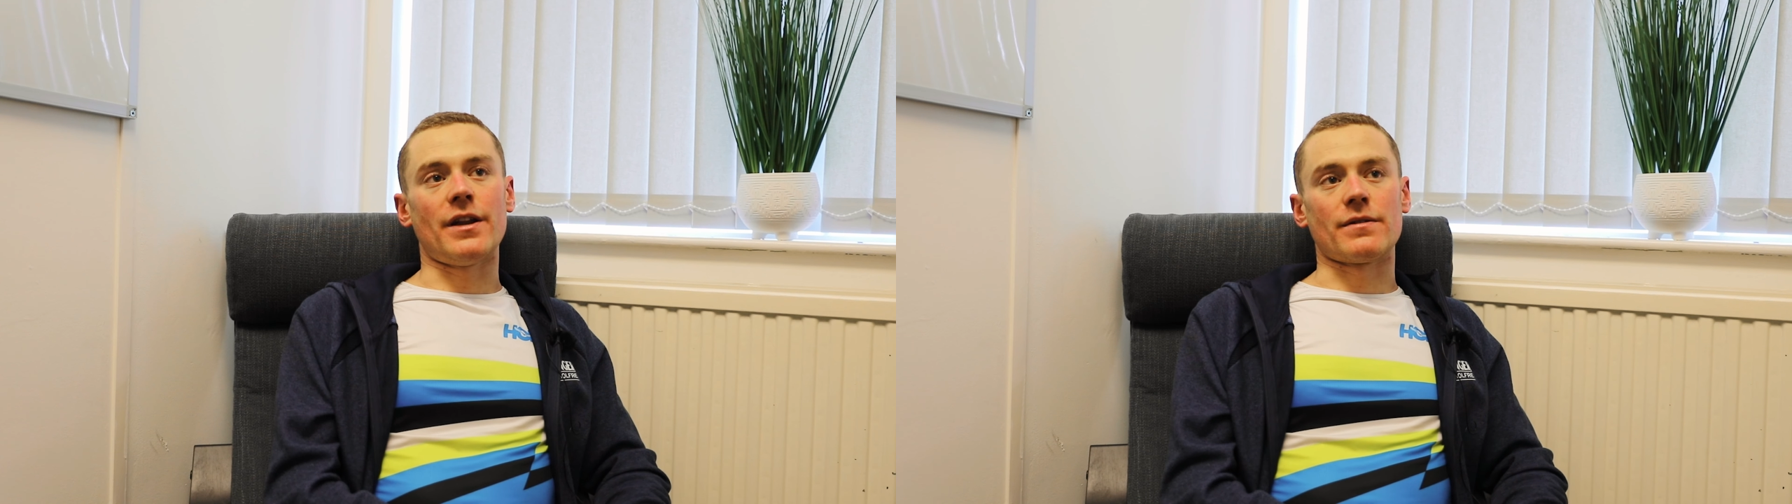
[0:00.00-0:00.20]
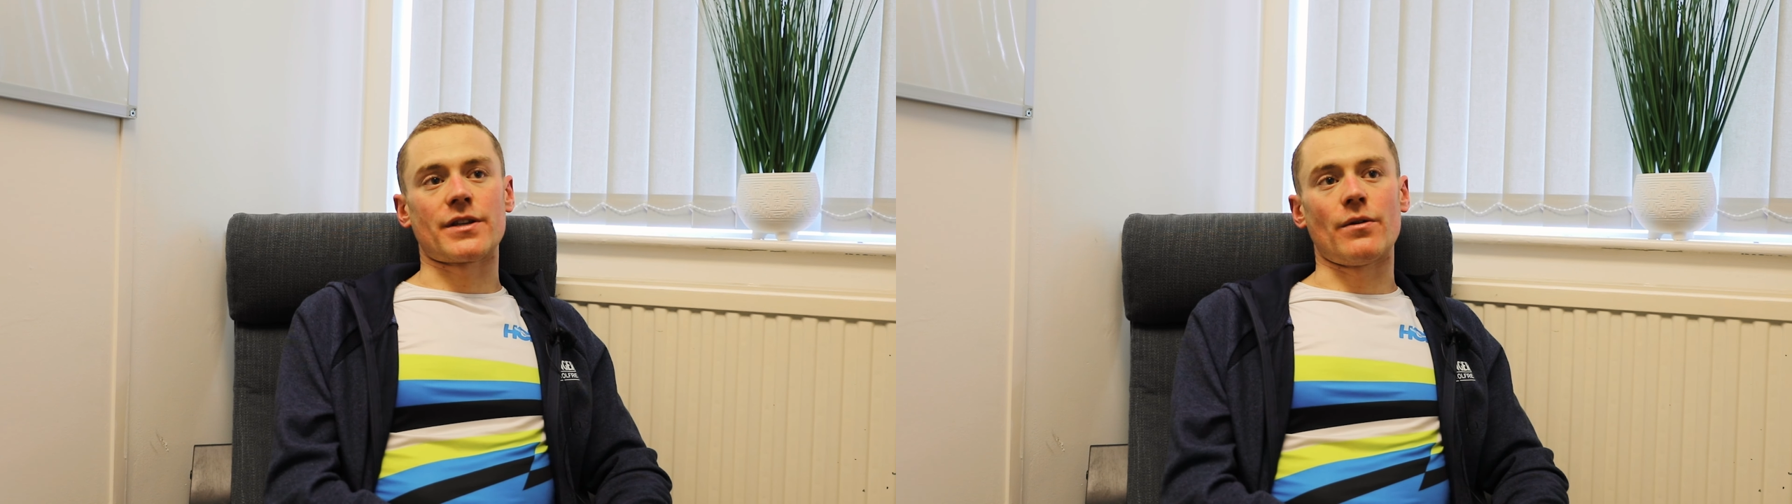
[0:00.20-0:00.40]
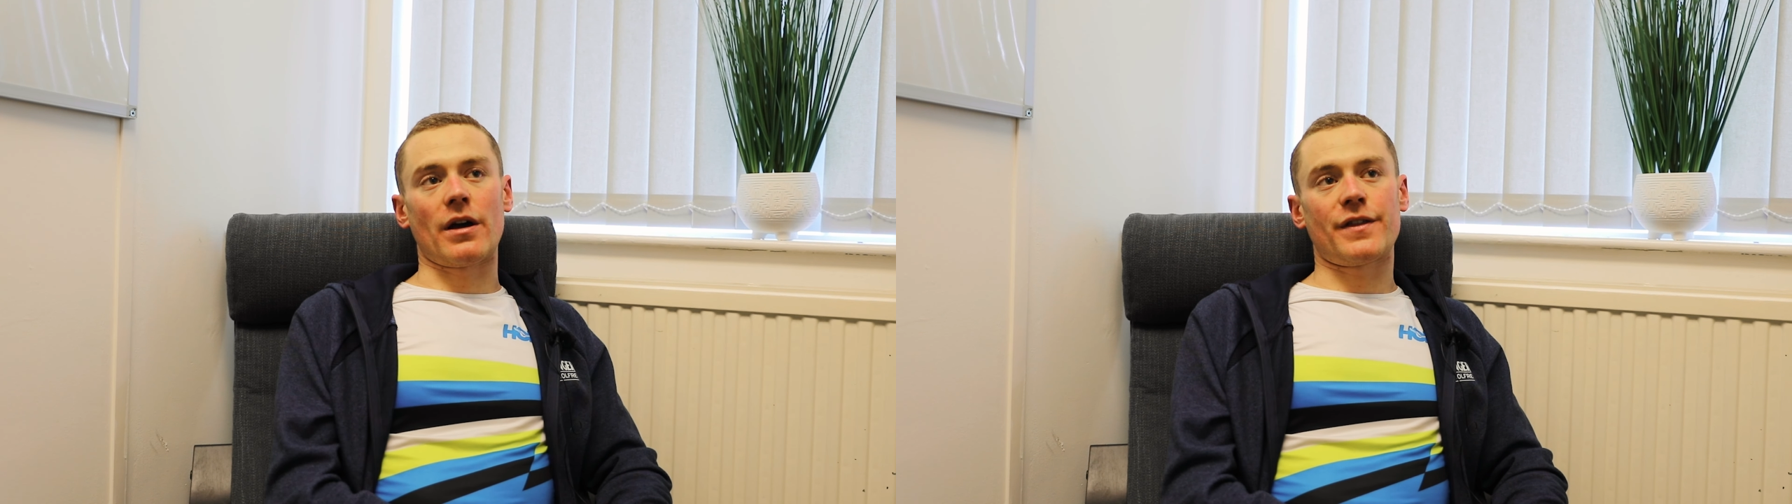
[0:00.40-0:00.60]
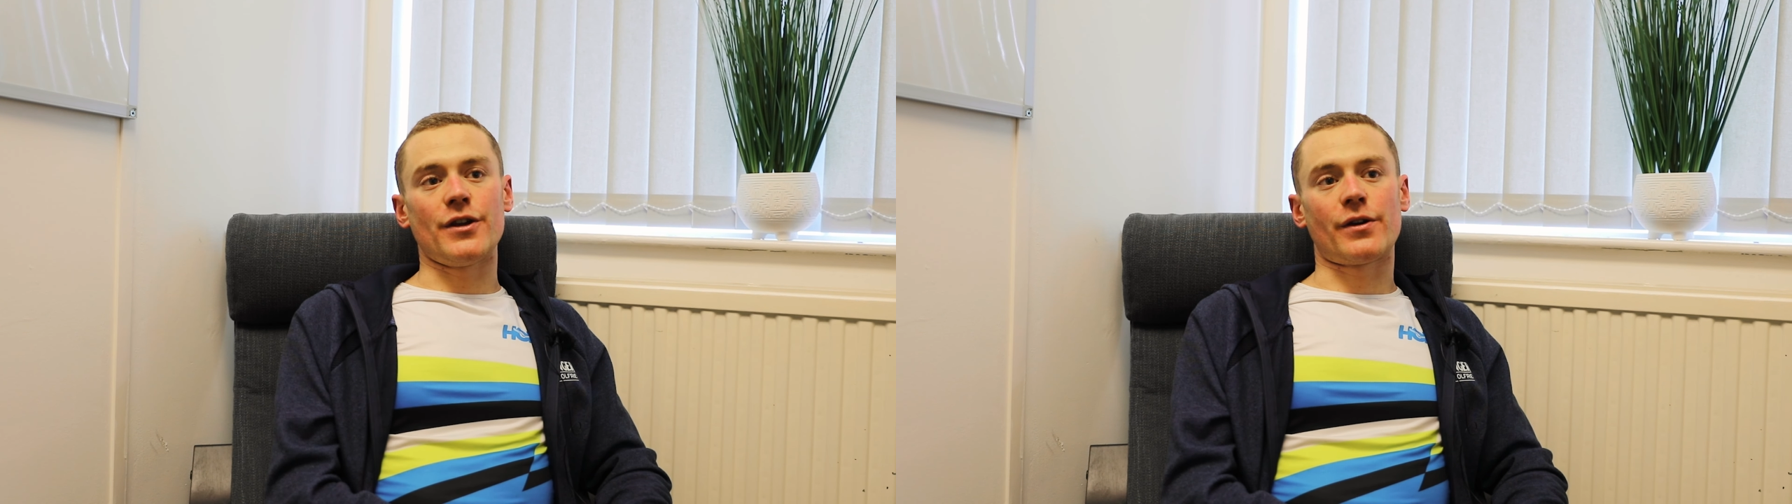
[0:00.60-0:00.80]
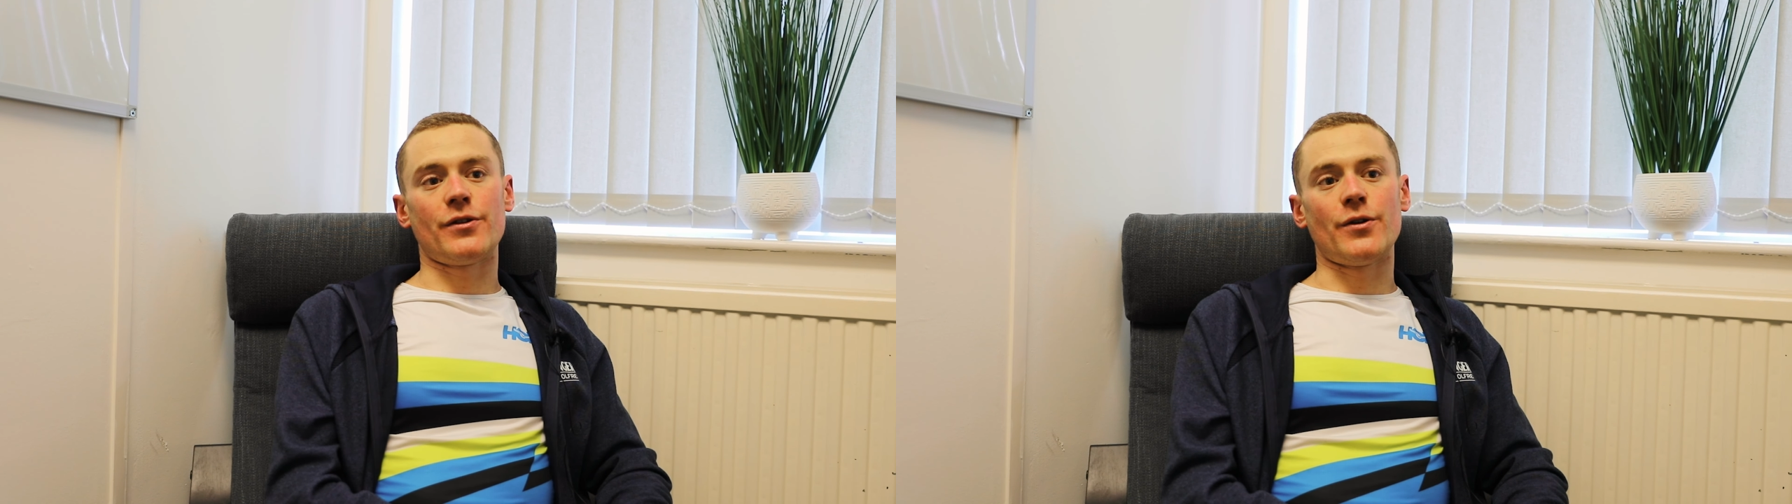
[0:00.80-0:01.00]
So
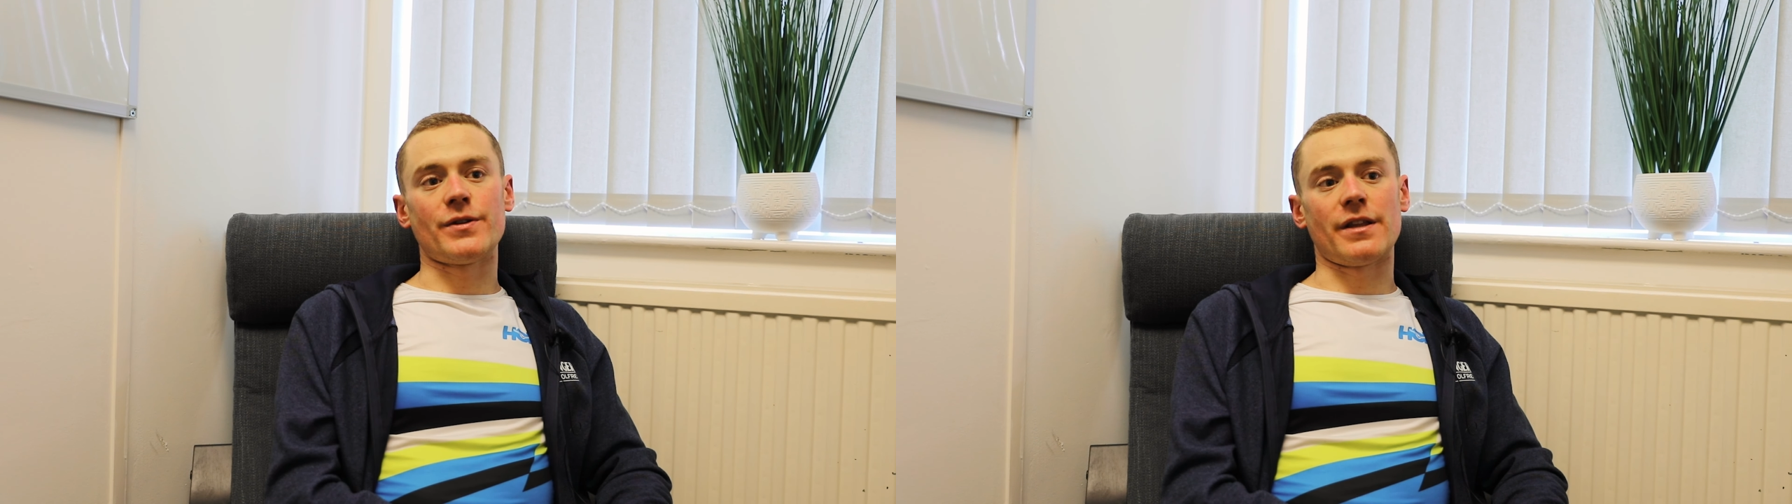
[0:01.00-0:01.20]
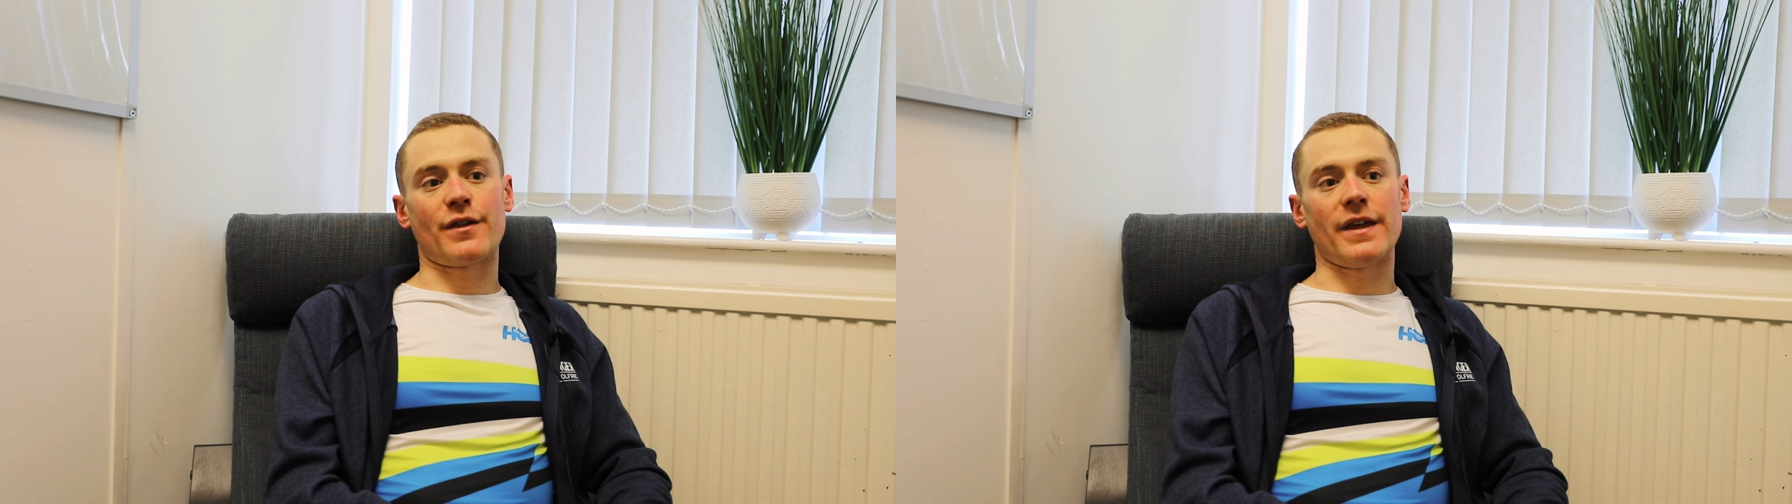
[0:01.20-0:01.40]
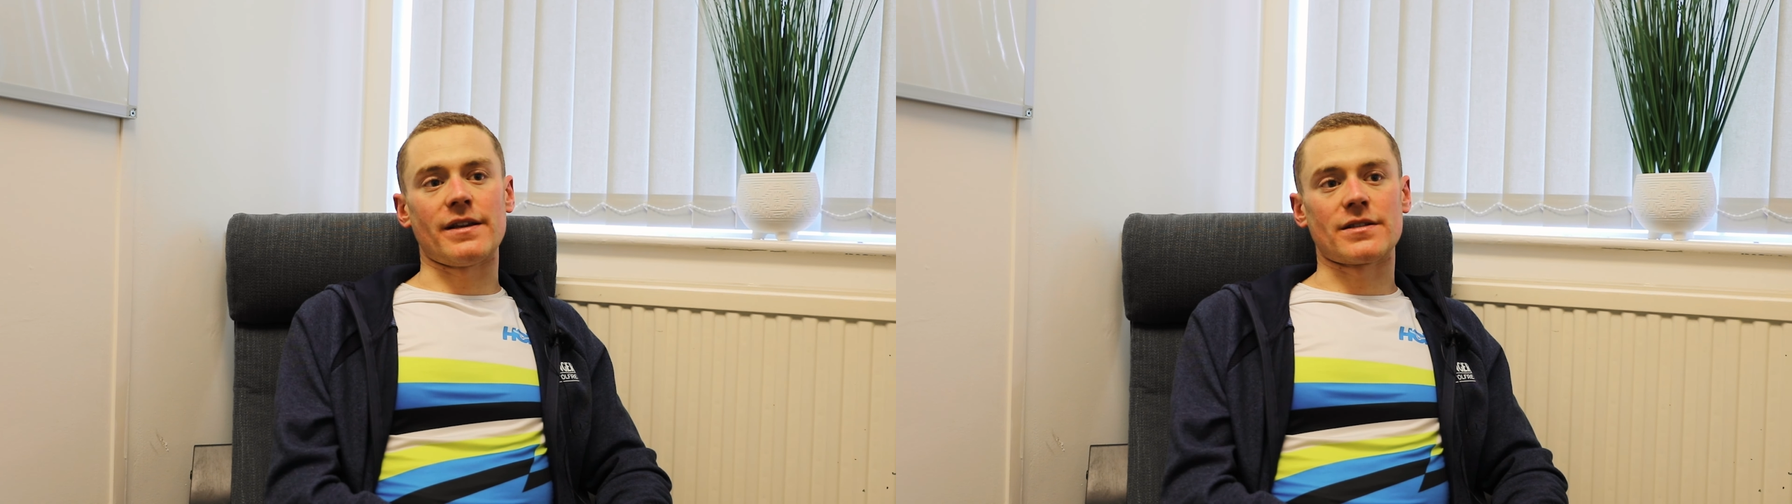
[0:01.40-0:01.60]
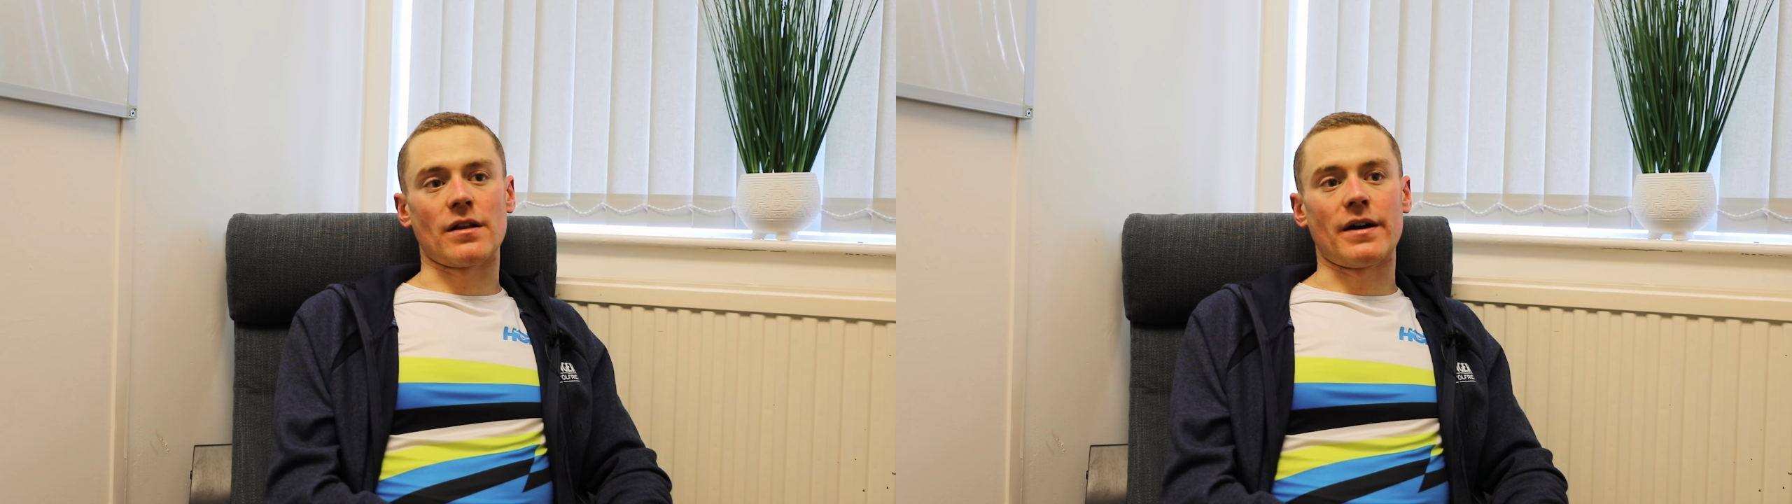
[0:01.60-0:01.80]
using things